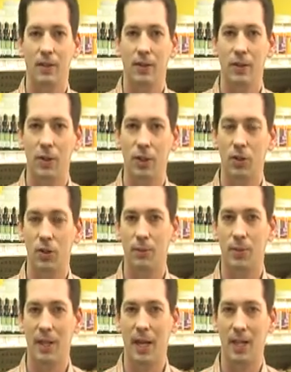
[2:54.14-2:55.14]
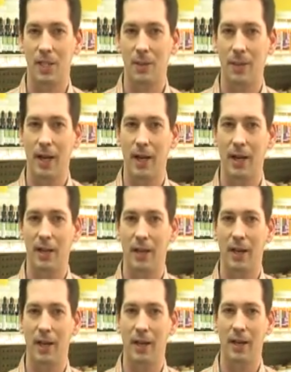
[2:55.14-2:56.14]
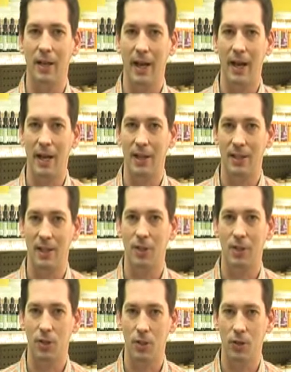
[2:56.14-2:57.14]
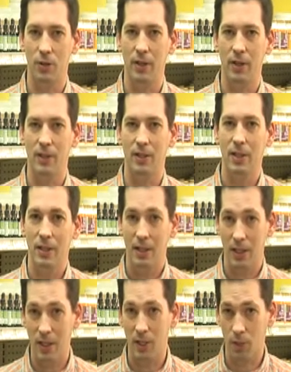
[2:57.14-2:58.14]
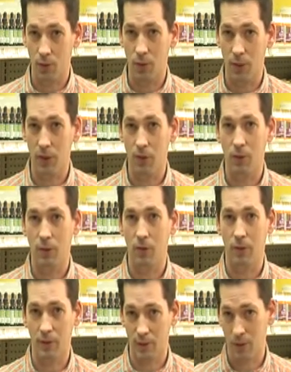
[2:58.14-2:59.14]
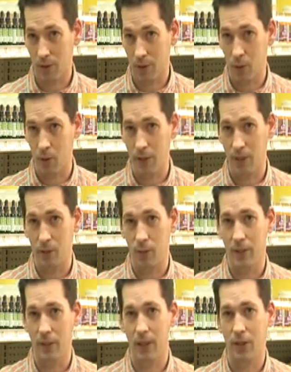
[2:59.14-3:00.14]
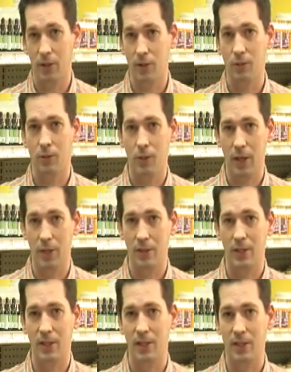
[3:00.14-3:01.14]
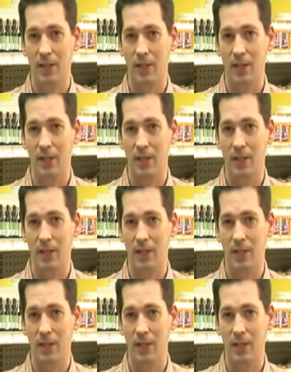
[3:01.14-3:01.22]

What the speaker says: the use of potassium iodine as a deterrent is critical, according to what Dr. Brownstein is